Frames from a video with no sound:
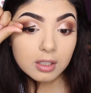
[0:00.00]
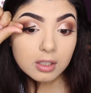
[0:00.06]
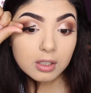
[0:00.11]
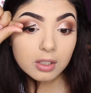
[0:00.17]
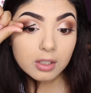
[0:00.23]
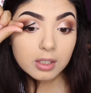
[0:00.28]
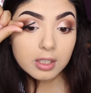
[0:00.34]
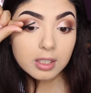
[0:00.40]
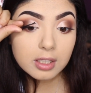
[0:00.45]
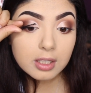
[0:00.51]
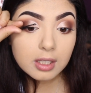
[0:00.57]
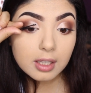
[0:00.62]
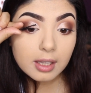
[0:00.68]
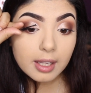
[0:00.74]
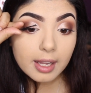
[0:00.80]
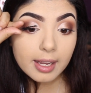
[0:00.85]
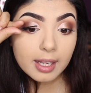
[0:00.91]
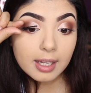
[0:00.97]
So I'll just
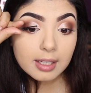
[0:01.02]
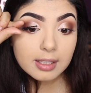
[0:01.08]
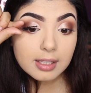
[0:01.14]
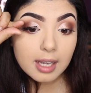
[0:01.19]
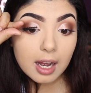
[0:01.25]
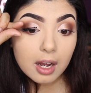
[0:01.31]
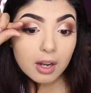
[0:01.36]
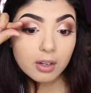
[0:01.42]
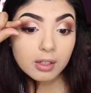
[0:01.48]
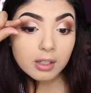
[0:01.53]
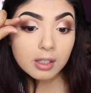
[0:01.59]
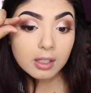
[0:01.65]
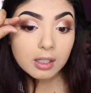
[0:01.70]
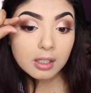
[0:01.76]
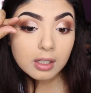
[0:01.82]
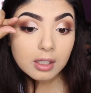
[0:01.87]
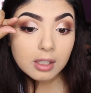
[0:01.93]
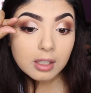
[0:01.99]
lay it
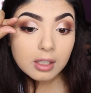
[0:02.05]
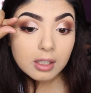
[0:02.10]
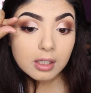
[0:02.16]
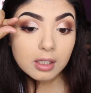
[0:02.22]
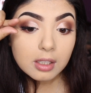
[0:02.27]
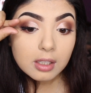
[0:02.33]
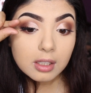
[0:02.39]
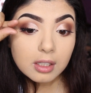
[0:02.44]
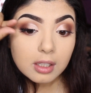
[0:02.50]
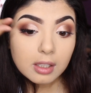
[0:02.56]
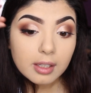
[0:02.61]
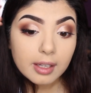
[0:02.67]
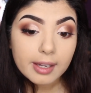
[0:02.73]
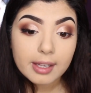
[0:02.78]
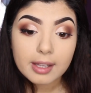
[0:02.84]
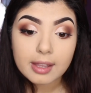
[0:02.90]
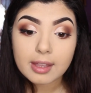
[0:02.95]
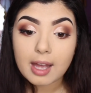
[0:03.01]
down
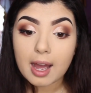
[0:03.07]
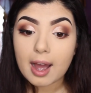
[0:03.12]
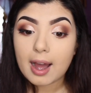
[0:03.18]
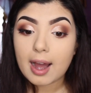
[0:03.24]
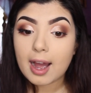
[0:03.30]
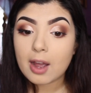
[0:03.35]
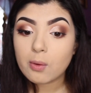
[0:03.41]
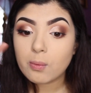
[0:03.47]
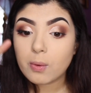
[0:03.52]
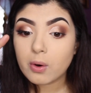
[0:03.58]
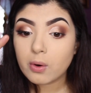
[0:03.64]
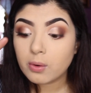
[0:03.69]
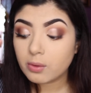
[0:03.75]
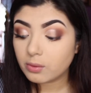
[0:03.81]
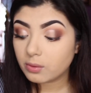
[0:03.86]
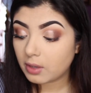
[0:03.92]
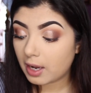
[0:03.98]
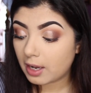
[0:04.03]
like that.
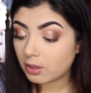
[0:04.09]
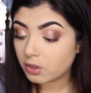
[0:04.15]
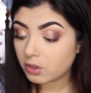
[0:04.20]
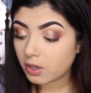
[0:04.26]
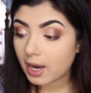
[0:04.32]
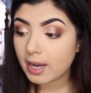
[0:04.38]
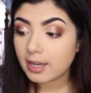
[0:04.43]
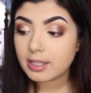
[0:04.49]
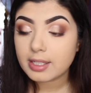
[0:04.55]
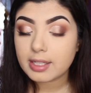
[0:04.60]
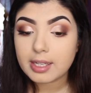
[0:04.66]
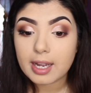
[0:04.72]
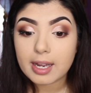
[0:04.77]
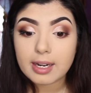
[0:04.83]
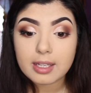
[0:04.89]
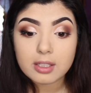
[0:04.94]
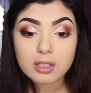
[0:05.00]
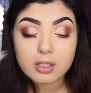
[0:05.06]
I'll try to
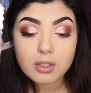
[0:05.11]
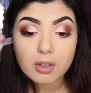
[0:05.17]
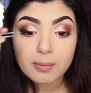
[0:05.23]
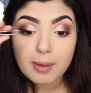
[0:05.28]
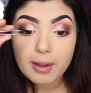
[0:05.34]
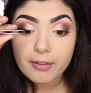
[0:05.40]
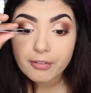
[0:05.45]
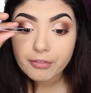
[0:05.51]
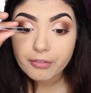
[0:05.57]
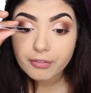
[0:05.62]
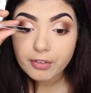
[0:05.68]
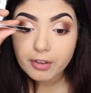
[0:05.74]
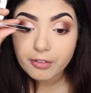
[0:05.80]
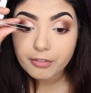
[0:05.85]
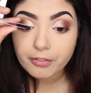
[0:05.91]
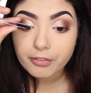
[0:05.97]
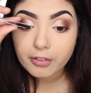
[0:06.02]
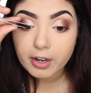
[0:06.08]
get it so
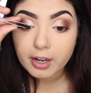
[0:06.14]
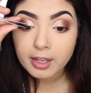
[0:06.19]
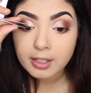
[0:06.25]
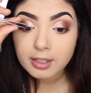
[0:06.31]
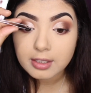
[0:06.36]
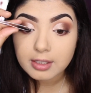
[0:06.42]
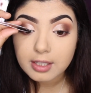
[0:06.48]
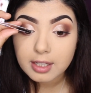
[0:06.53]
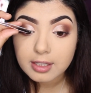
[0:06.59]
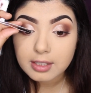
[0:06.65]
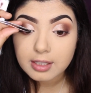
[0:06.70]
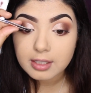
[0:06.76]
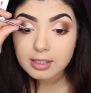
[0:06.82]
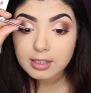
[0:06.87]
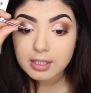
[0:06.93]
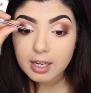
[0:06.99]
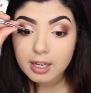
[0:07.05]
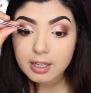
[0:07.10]
the front
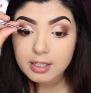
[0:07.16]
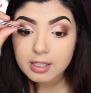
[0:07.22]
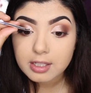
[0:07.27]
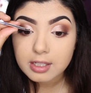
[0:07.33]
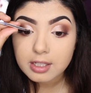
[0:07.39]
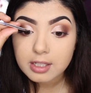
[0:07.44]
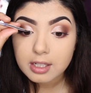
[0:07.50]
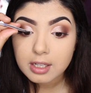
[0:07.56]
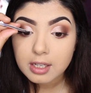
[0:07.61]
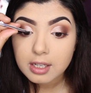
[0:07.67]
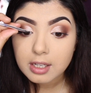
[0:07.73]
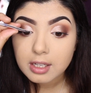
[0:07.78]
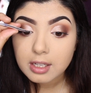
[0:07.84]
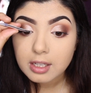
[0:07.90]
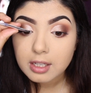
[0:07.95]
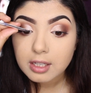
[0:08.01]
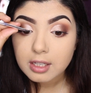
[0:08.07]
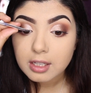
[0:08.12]
doesn't touch
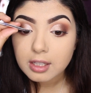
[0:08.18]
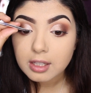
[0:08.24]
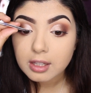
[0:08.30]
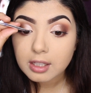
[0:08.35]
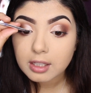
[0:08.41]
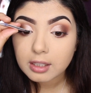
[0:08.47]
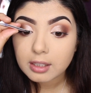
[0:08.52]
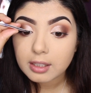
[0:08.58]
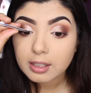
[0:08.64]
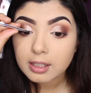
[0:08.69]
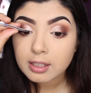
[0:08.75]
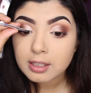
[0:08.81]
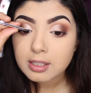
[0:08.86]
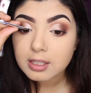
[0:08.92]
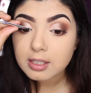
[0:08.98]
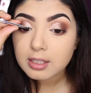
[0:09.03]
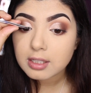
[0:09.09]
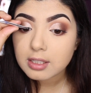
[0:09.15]
the
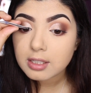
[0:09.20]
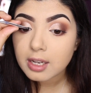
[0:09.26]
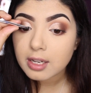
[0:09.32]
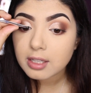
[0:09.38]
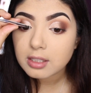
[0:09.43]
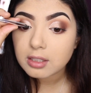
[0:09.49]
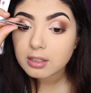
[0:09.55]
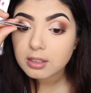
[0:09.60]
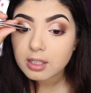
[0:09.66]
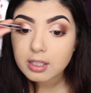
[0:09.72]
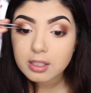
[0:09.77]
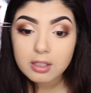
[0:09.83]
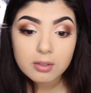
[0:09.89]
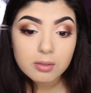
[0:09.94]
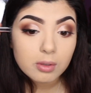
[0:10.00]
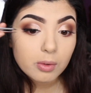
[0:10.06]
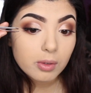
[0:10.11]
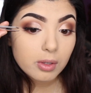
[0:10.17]
lid just yet, so it
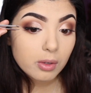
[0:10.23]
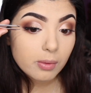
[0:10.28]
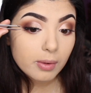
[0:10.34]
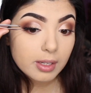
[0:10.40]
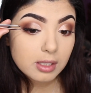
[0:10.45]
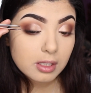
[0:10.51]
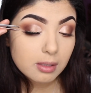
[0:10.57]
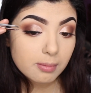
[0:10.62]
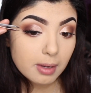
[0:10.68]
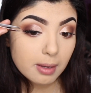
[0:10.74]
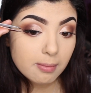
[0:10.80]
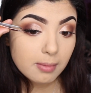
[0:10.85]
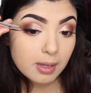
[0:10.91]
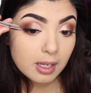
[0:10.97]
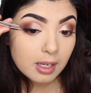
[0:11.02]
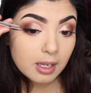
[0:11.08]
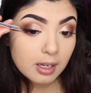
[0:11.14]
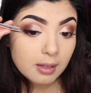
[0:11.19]
doesn't ruin the rest of my
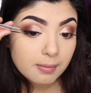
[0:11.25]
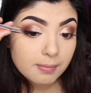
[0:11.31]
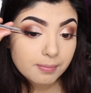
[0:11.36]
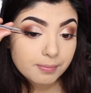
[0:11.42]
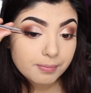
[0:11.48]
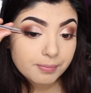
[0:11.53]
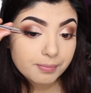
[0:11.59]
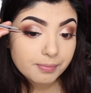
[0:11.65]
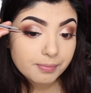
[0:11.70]
makeup.